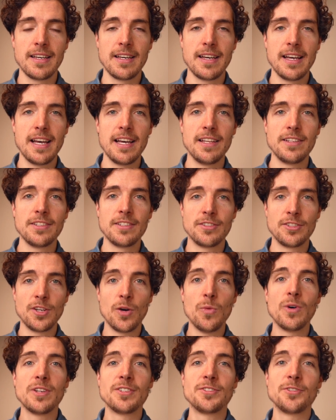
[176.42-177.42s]
and
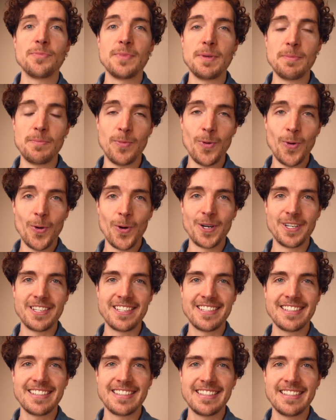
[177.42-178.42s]
don't want to be bored.
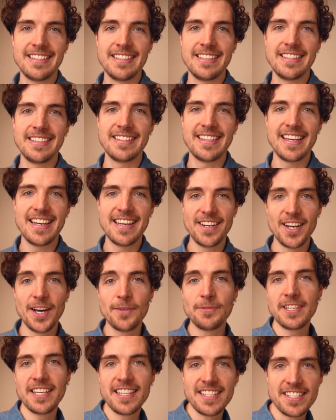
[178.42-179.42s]
They love
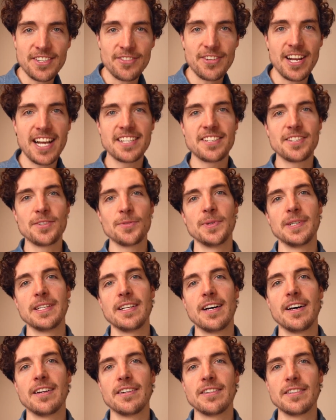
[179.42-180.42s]
the interaction with
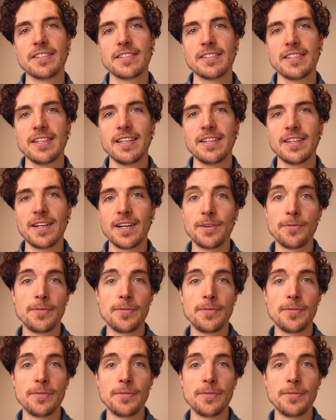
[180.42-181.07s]
others and are